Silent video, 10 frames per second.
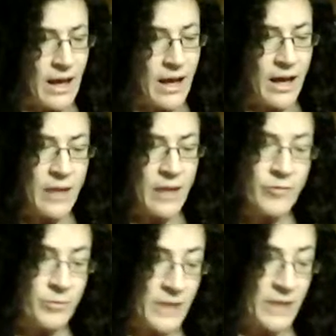"I'm
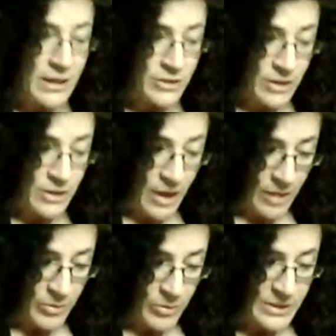from Kenyon
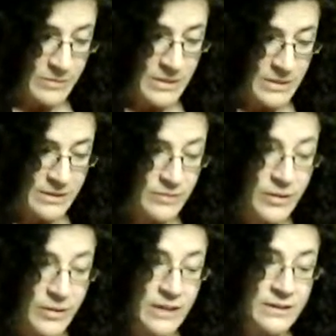Carboys, miss, of
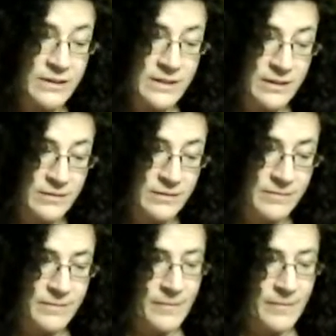Lincoln's Inn."
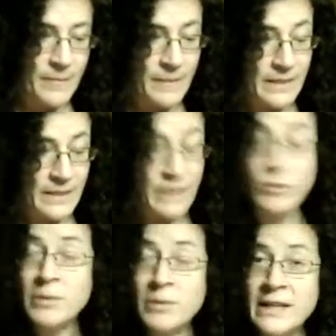"If you
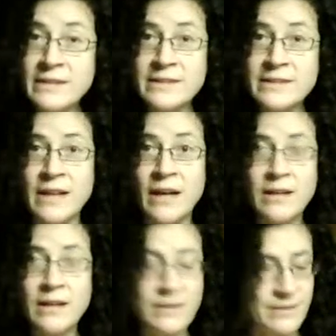please, sir,"
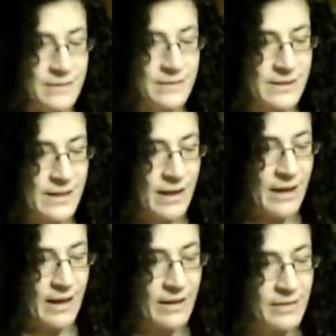said
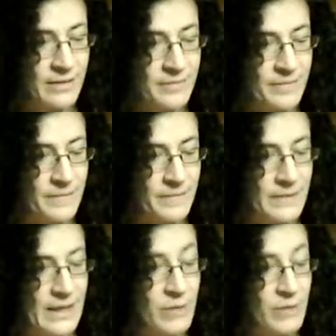I.
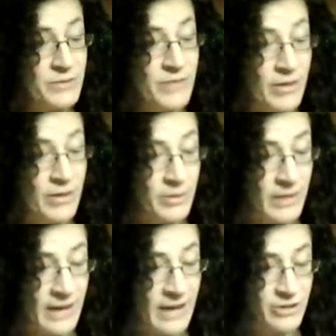He was very
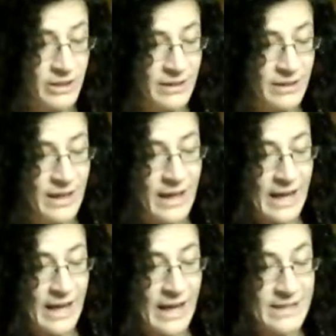obliging,
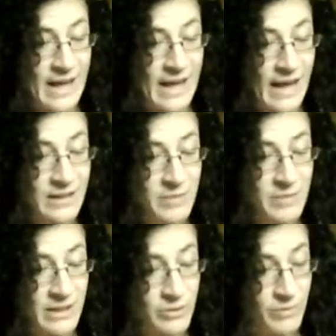and as he handed me
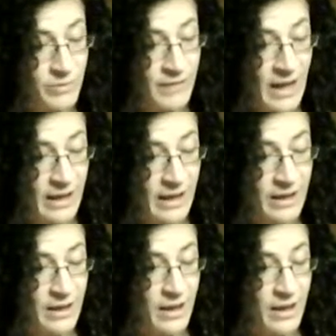into a fly,
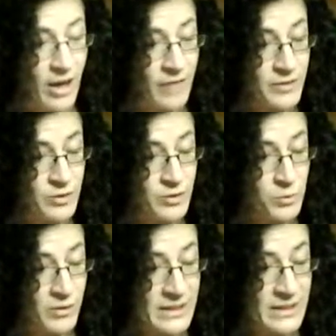after
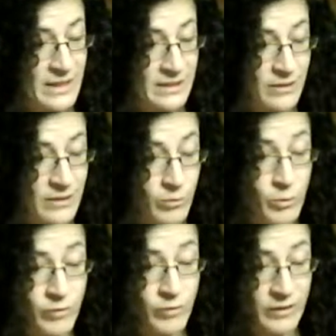superintending the
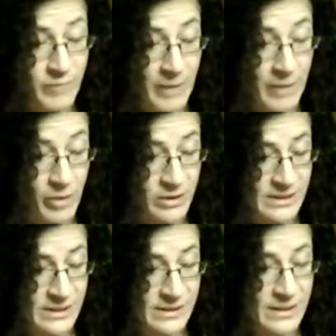removal of my
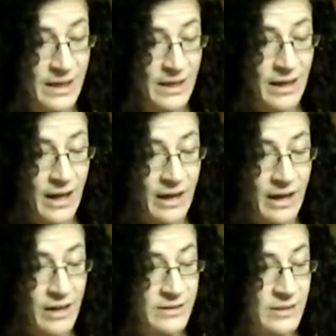boxes, I
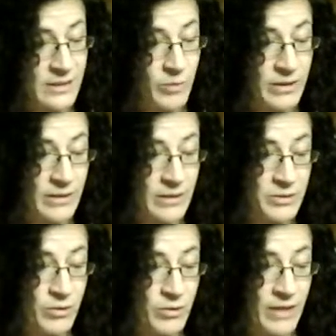asked him whether there was a
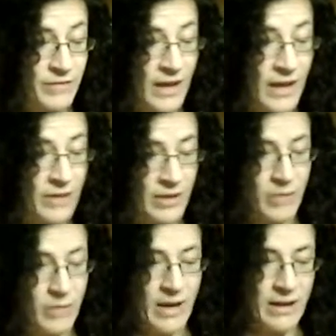great fire
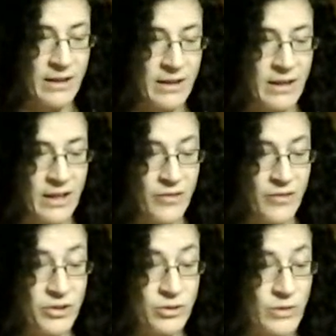anywhere, for the
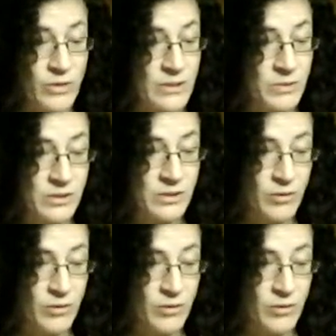streets were so